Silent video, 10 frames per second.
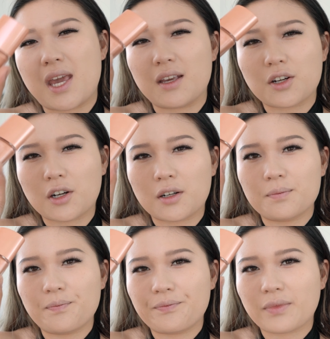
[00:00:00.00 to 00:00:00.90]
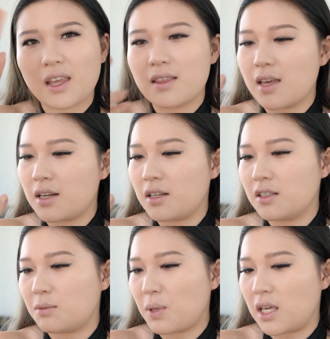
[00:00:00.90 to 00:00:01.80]
pinker than it
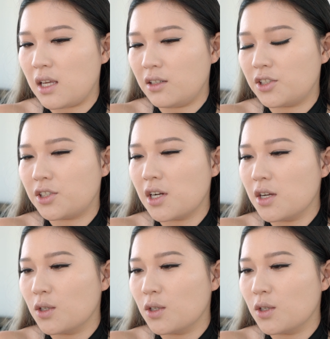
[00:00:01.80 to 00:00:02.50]
is peach.